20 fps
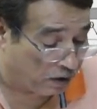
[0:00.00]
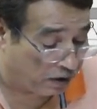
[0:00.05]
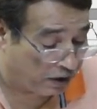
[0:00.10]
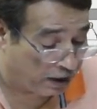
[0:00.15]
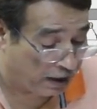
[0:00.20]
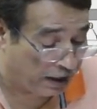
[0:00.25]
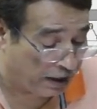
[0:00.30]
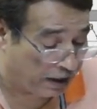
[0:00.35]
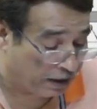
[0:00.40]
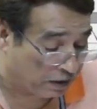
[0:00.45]

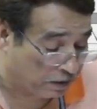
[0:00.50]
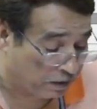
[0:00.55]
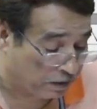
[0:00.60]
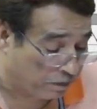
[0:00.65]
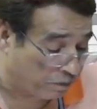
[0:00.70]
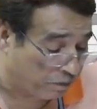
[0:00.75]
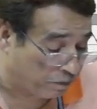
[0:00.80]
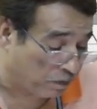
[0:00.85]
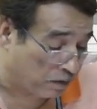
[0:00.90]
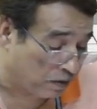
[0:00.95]
that
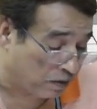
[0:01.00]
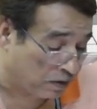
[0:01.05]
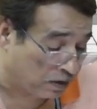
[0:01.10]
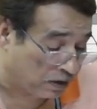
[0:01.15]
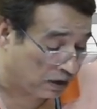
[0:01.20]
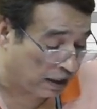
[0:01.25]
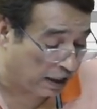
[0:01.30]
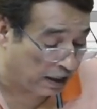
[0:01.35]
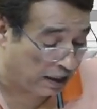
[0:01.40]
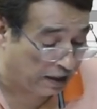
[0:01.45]

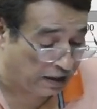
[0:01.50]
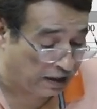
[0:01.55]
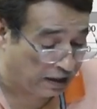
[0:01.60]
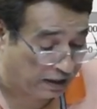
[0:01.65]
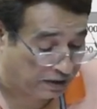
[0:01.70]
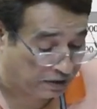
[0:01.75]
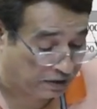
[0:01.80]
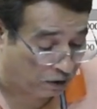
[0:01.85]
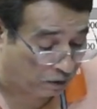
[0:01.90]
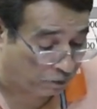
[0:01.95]

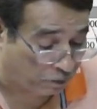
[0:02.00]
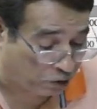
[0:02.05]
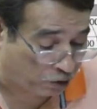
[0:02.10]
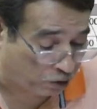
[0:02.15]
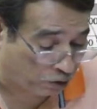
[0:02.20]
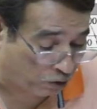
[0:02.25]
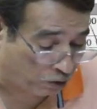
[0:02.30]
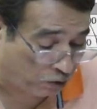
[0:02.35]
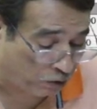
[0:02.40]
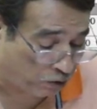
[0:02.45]
salaries of
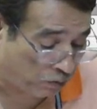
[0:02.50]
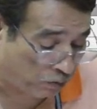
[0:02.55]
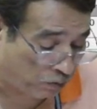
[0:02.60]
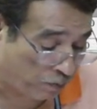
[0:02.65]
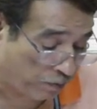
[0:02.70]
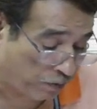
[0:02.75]
showroom